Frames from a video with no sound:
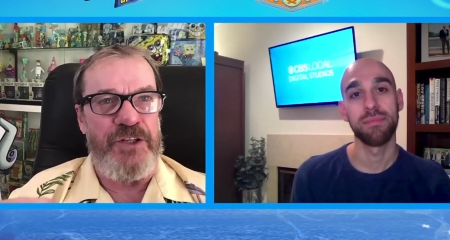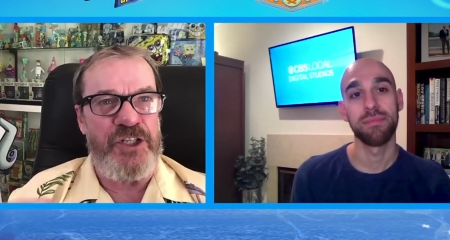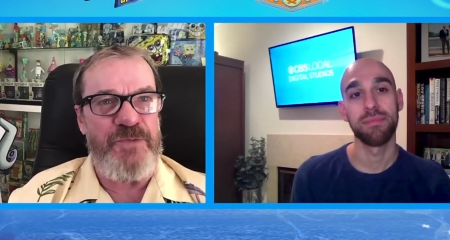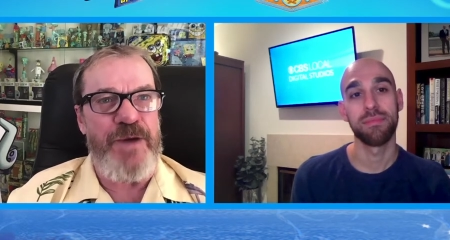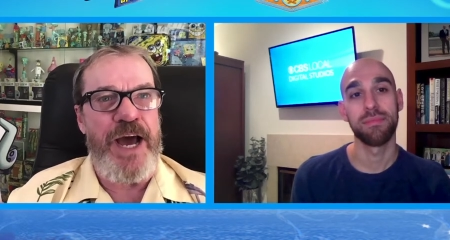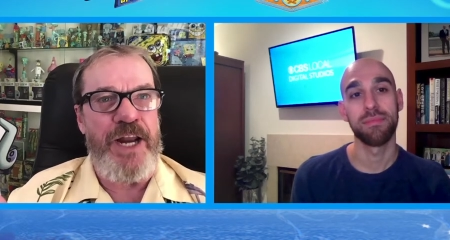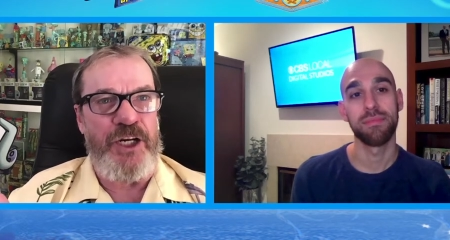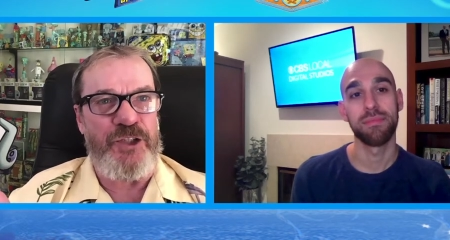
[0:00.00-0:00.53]
Speaker 1: done
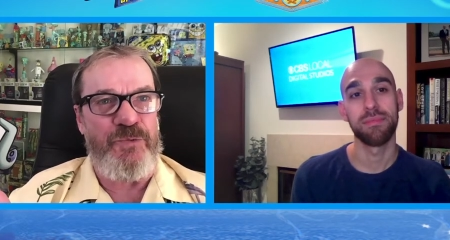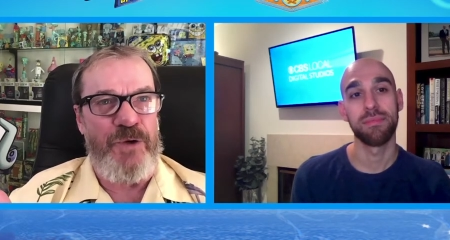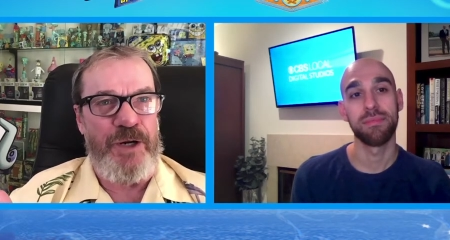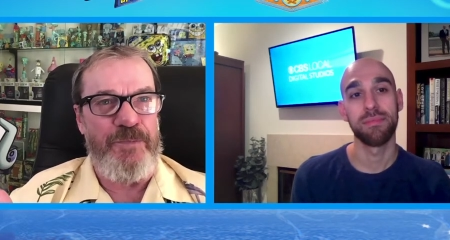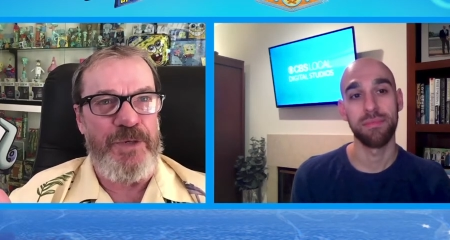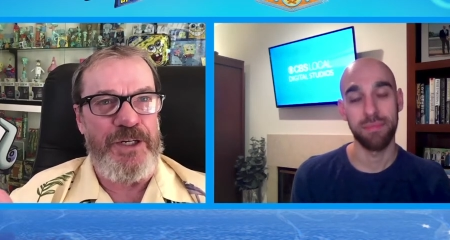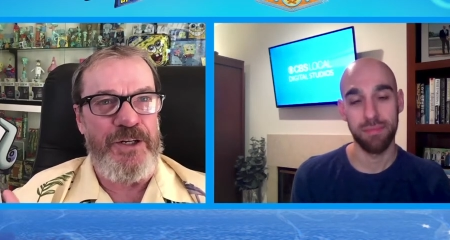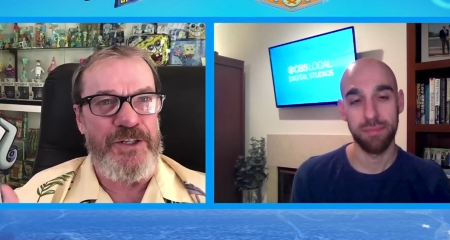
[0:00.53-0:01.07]
the Spanish
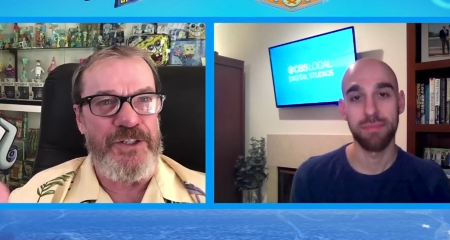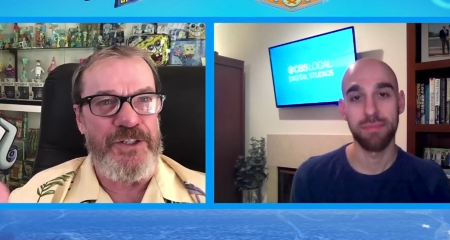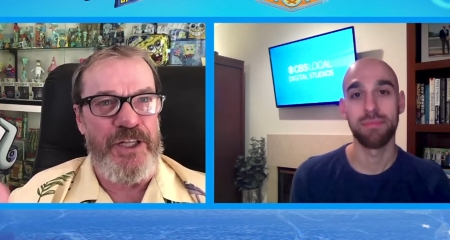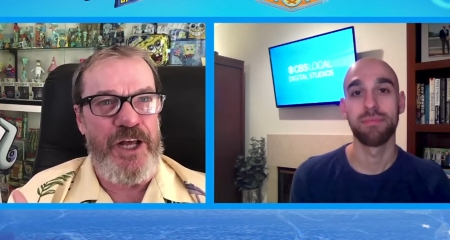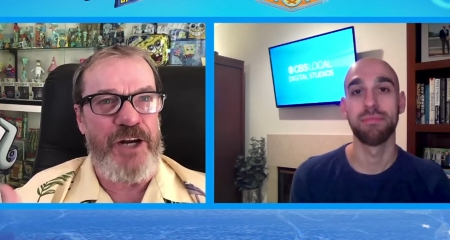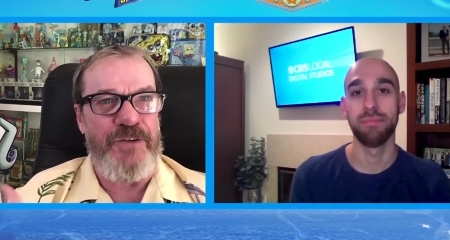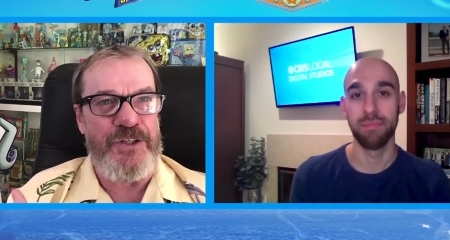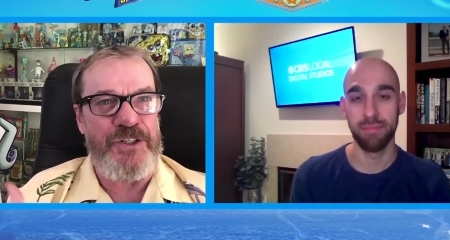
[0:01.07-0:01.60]
one
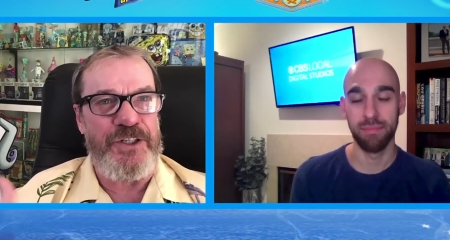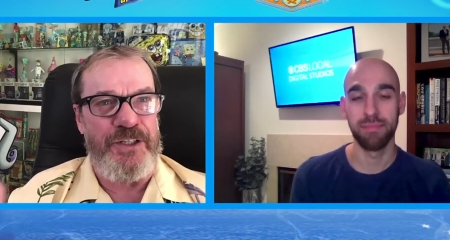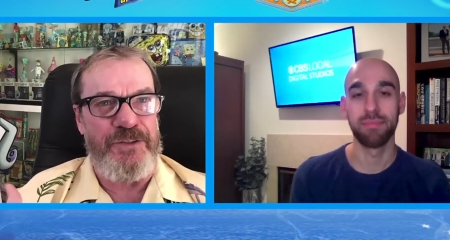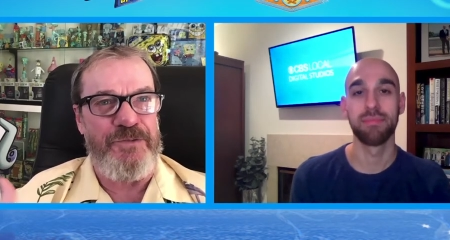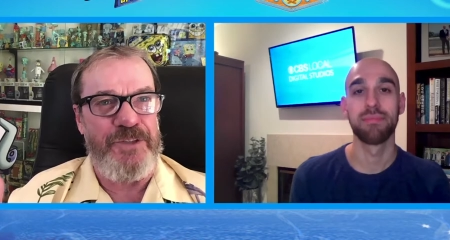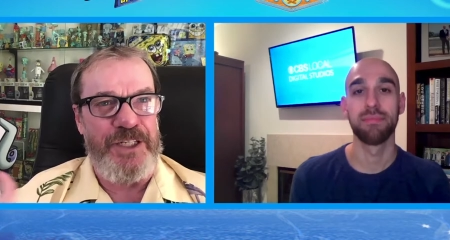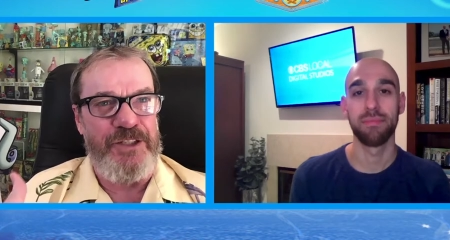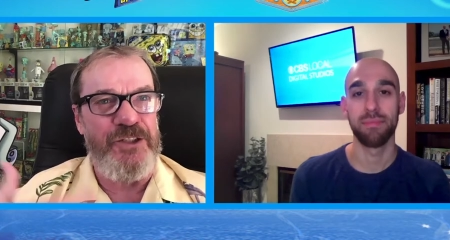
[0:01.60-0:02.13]
because a lot of us
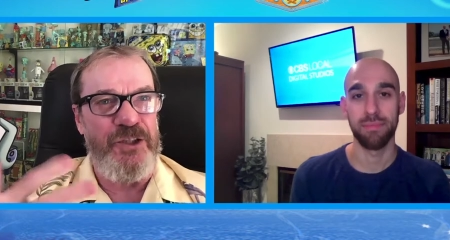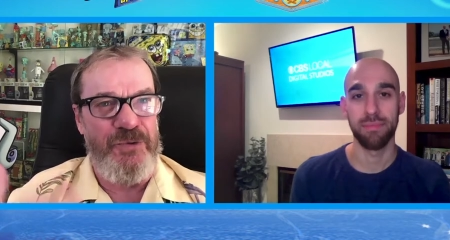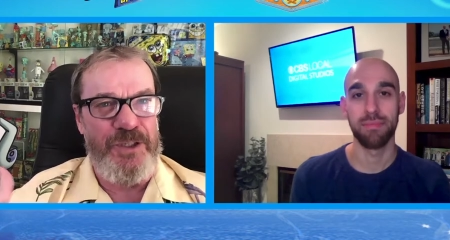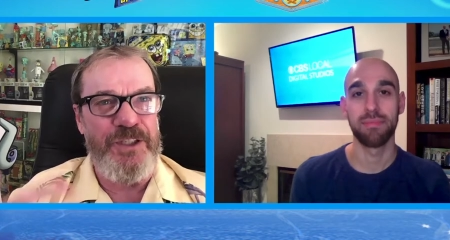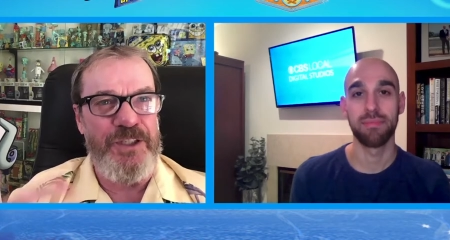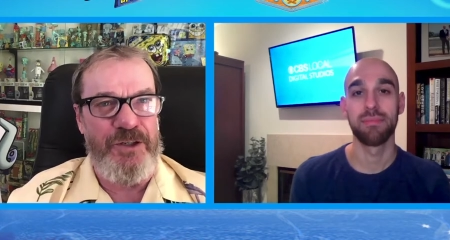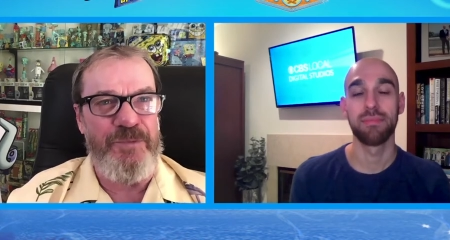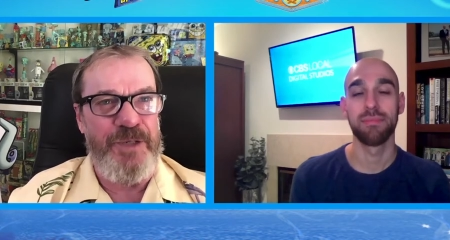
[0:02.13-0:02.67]
can can
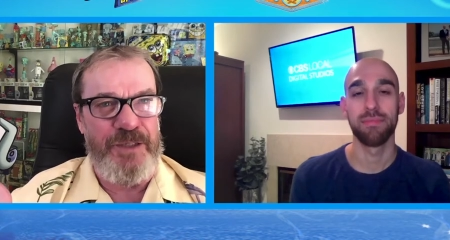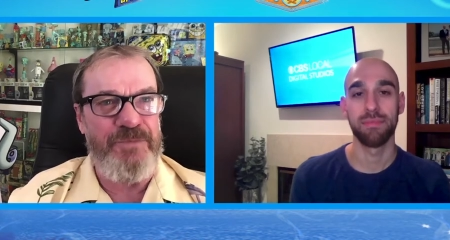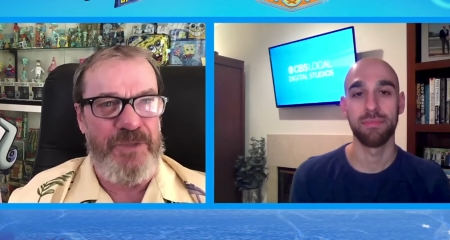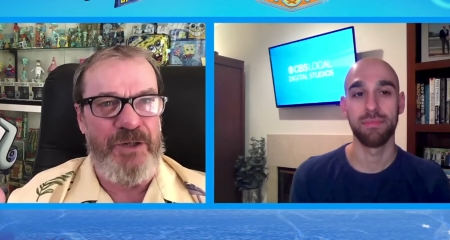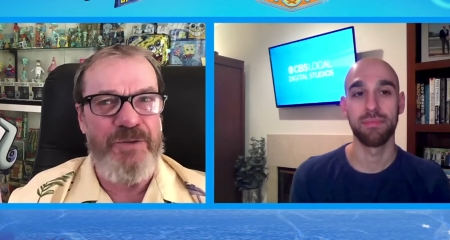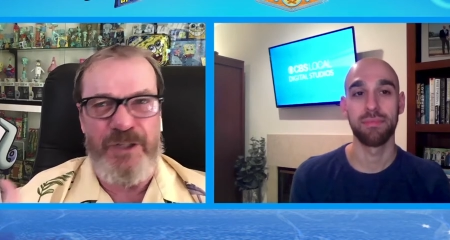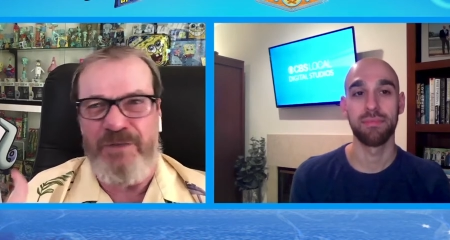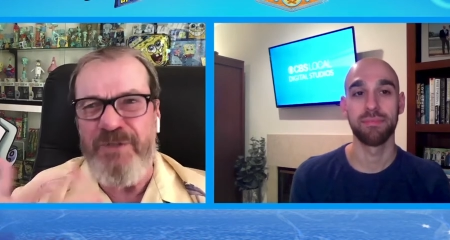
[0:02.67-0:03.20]
do a little bit,
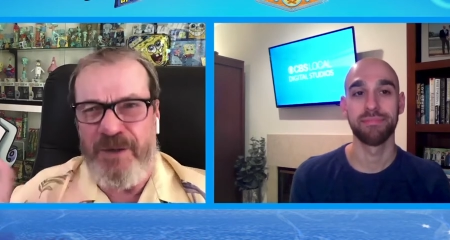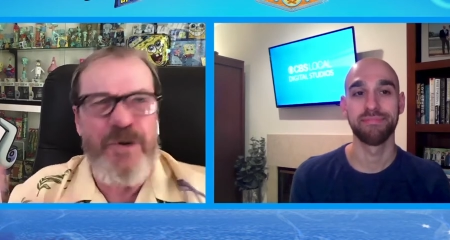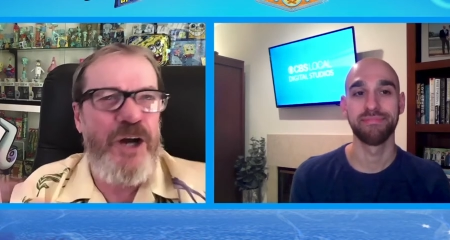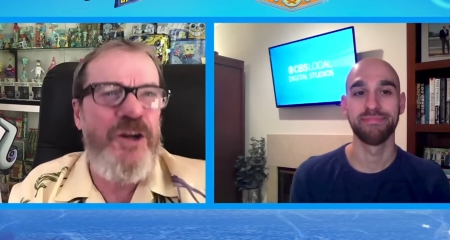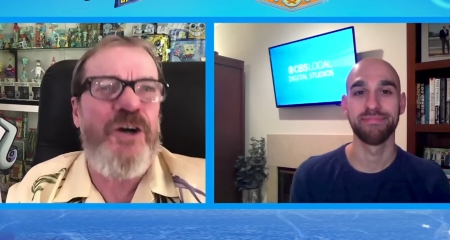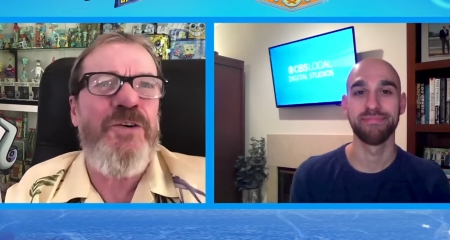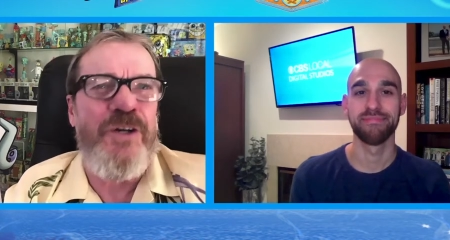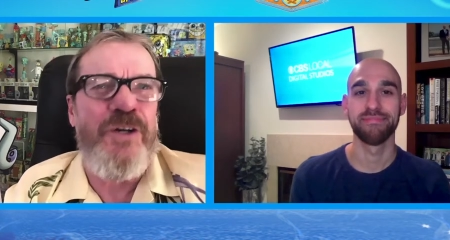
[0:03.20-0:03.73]
a,
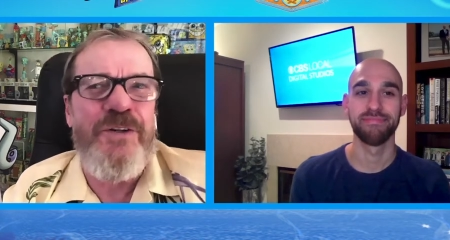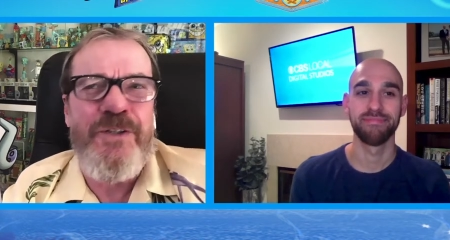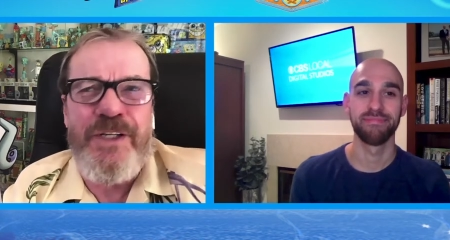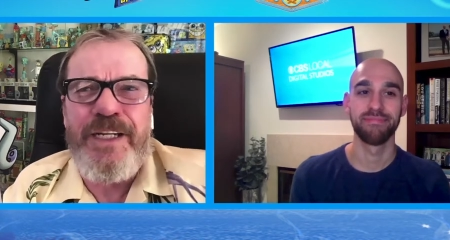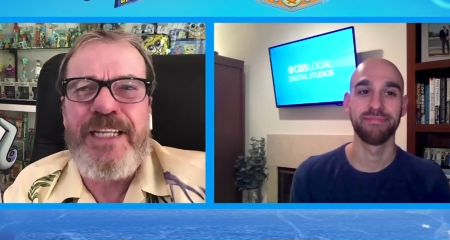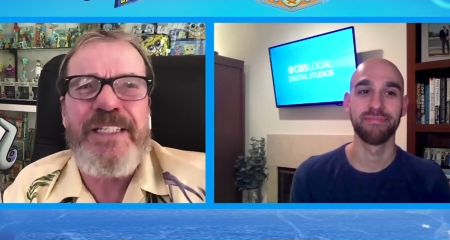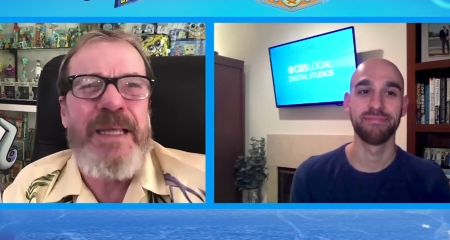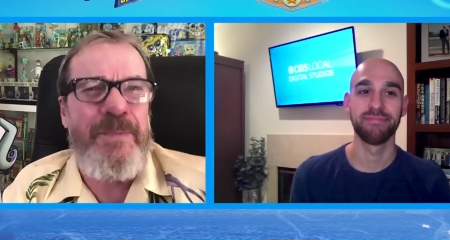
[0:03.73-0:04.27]
a, a,
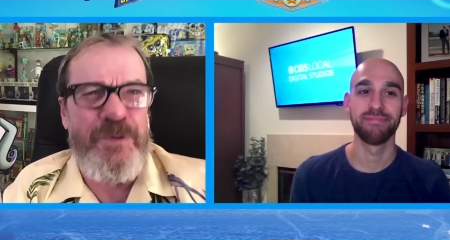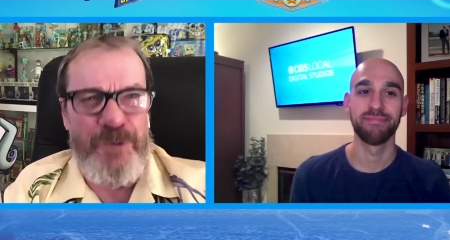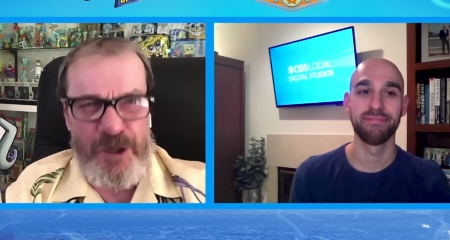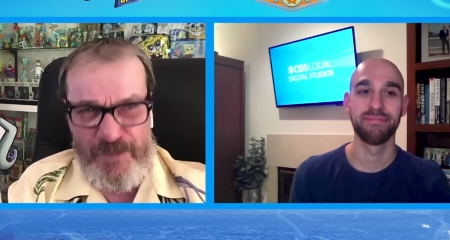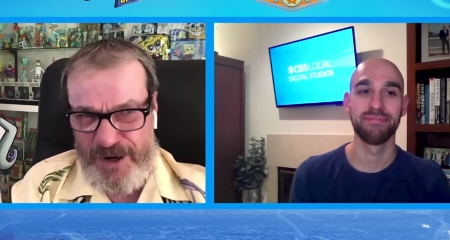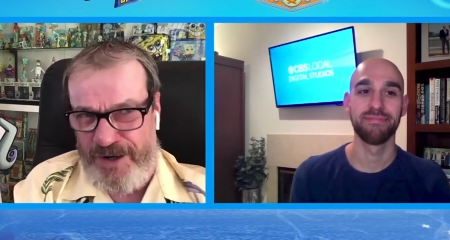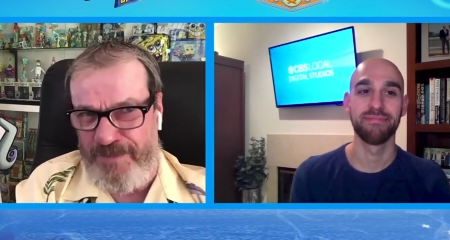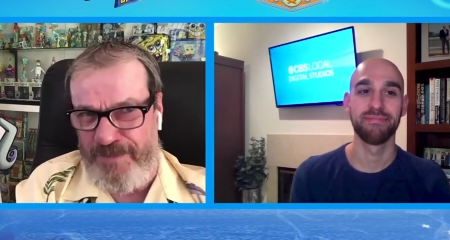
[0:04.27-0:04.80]
an
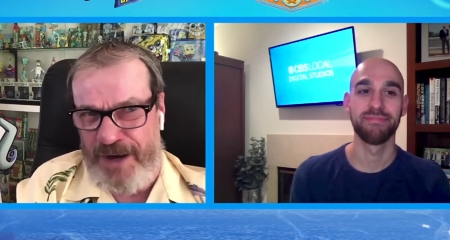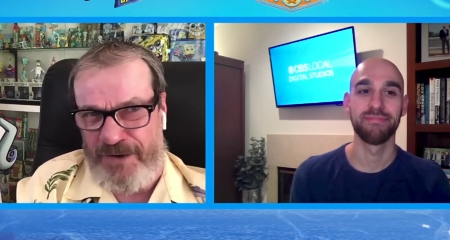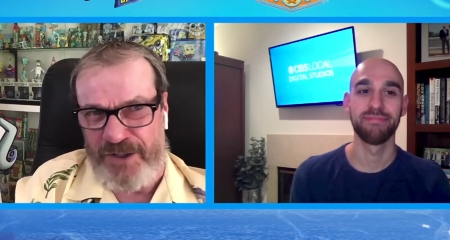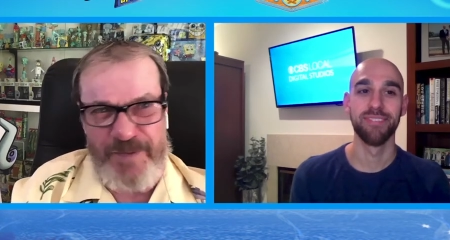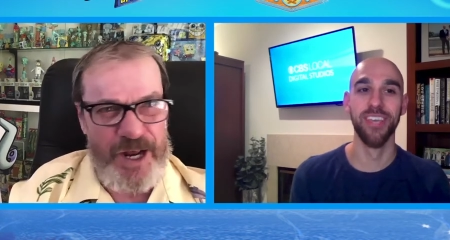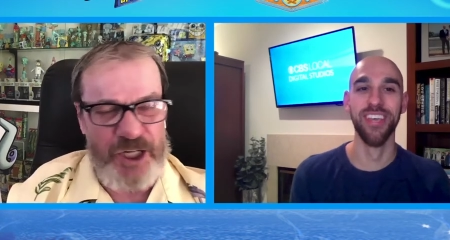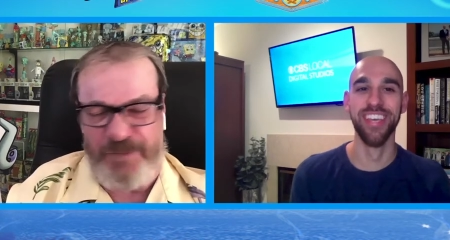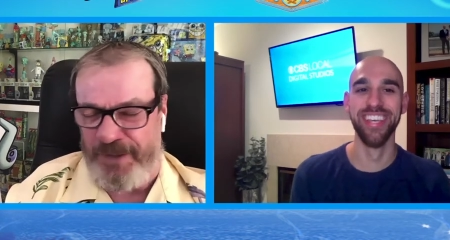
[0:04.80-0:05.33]
acceptable
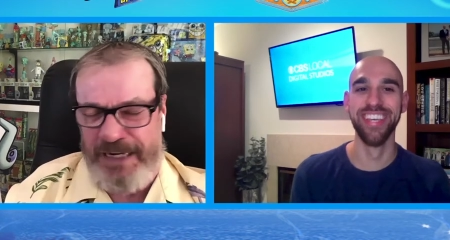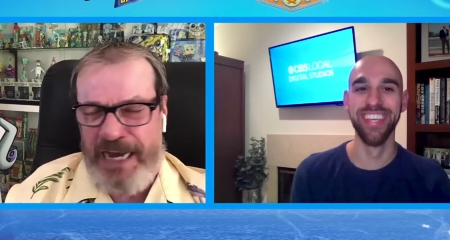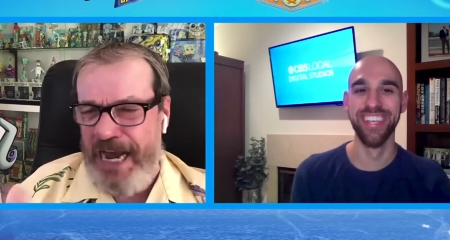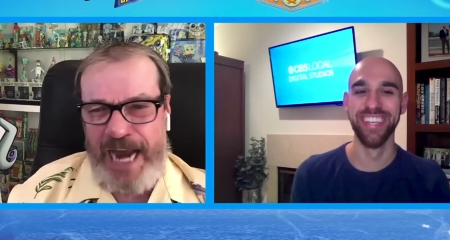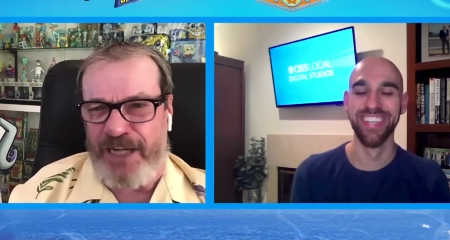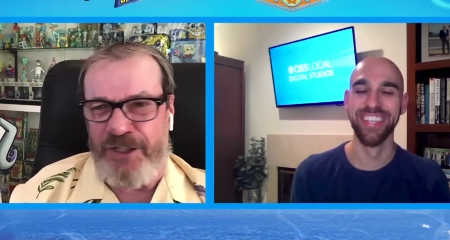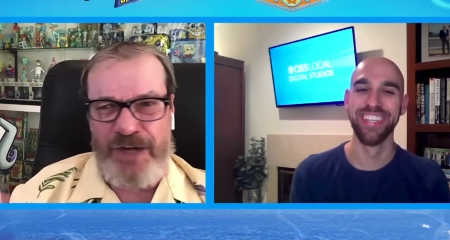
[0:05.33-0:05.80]
amount of Spanish.